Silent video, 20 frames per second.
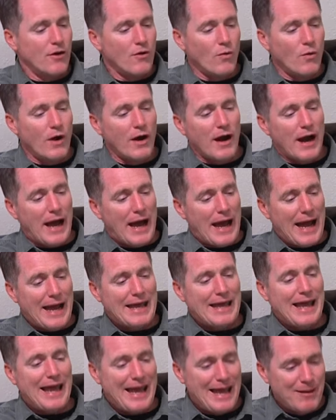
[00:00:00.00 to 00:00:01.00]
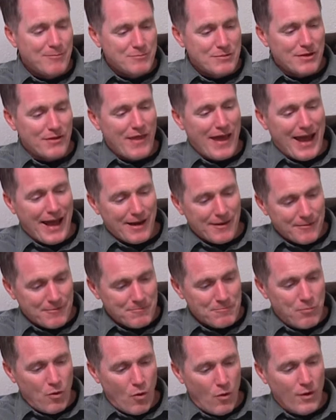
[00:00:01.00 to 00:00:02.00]
where I came to
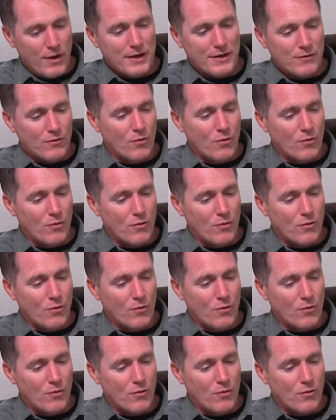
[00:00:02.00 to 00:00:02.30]
that point